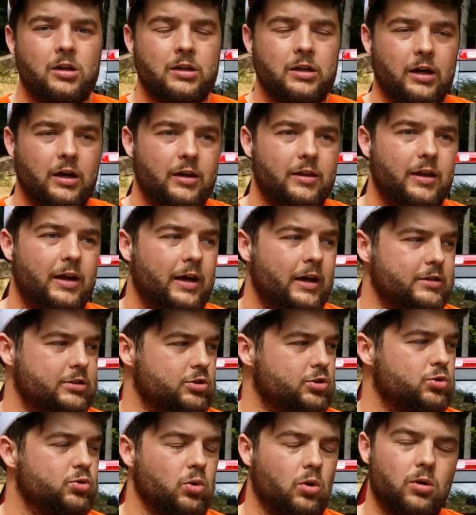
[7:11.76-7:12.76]
gun that has
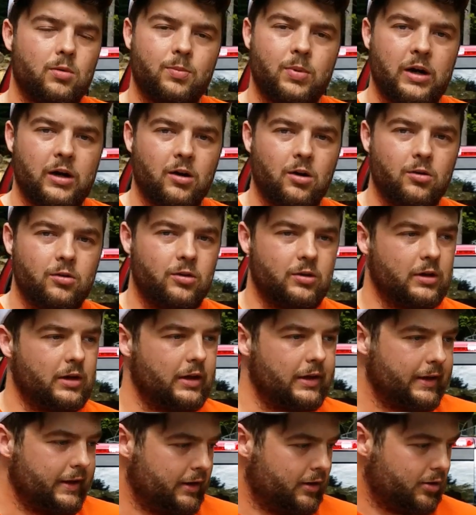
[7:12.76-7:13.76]
a short barrel. You can
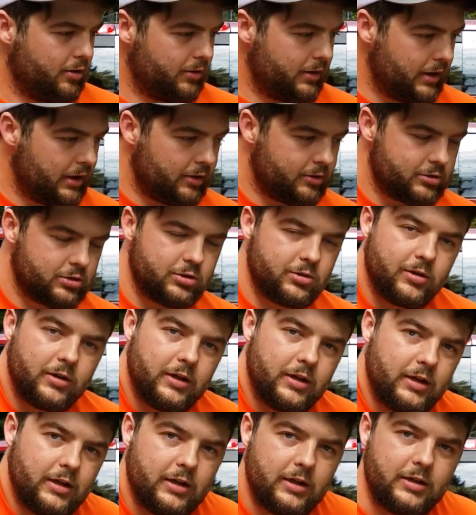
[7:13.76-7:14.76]
get in and around
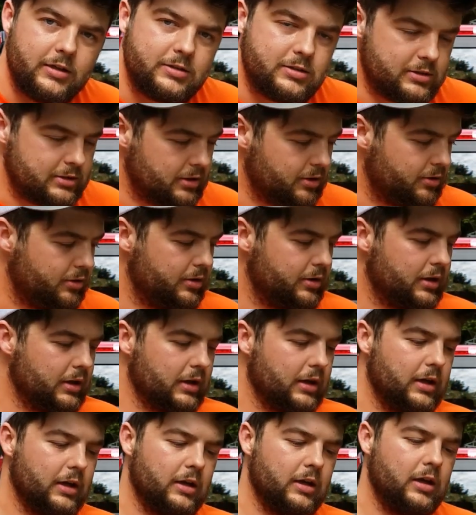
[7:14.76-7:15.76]
trees. You
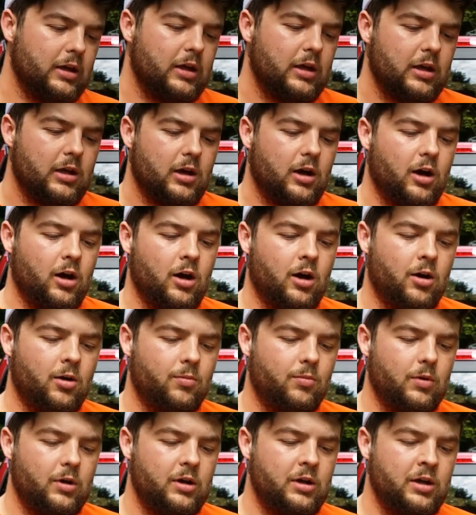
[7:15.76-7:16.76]
can get
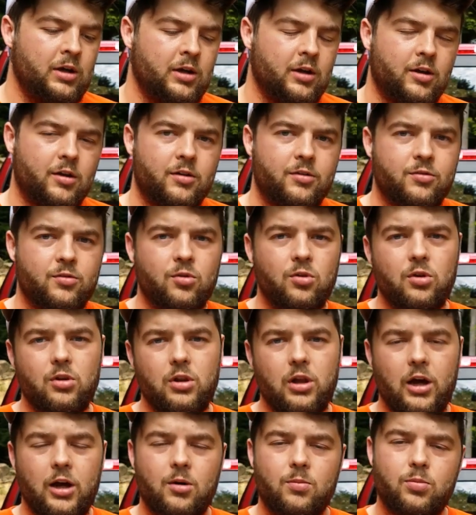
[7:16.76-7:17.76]
through a
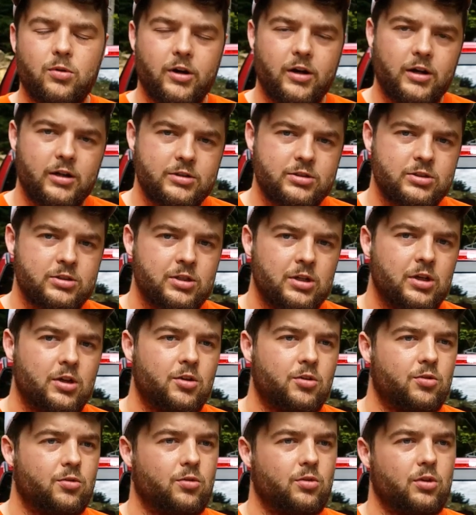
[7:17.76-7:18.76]
lot of brush,
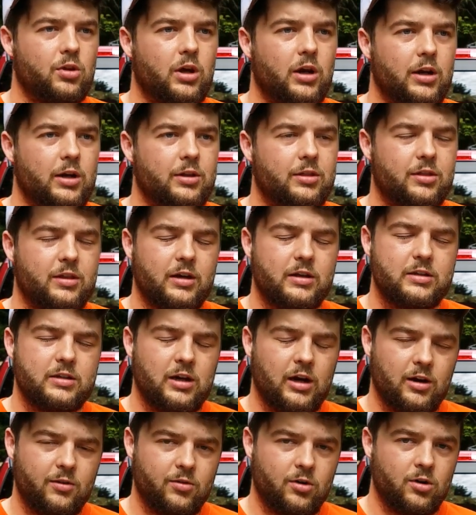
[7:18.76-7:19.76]
through a lot of thick
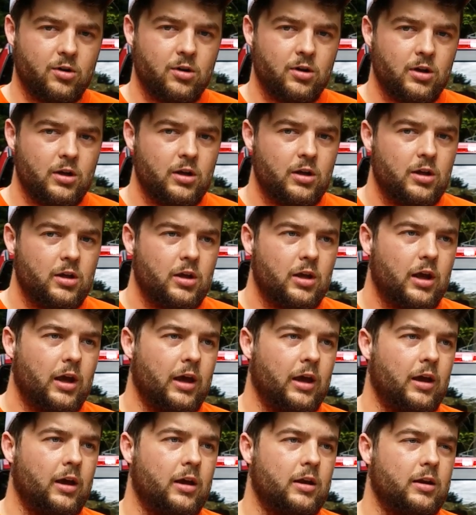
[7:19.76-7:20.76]
cover,
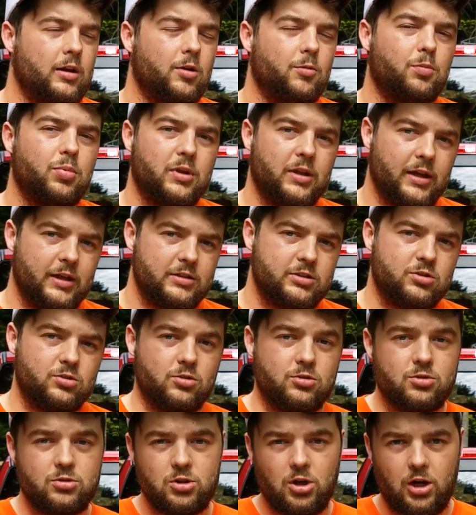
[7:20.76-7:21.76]
and place
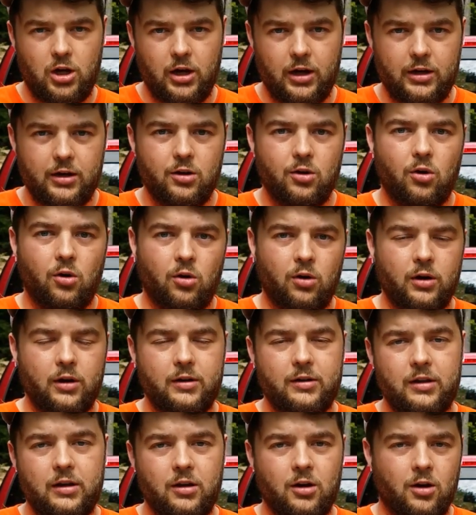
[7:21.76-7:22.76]
your shot on
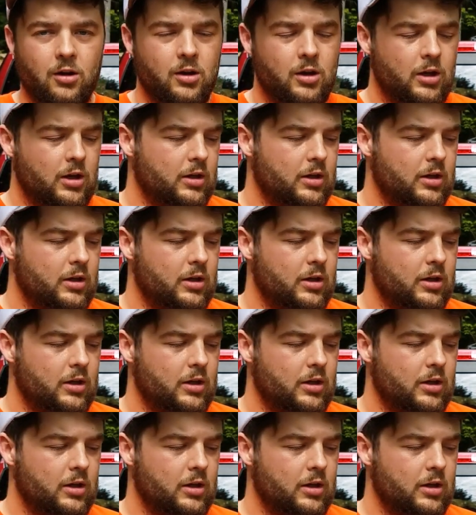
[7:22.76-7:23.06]
a deer.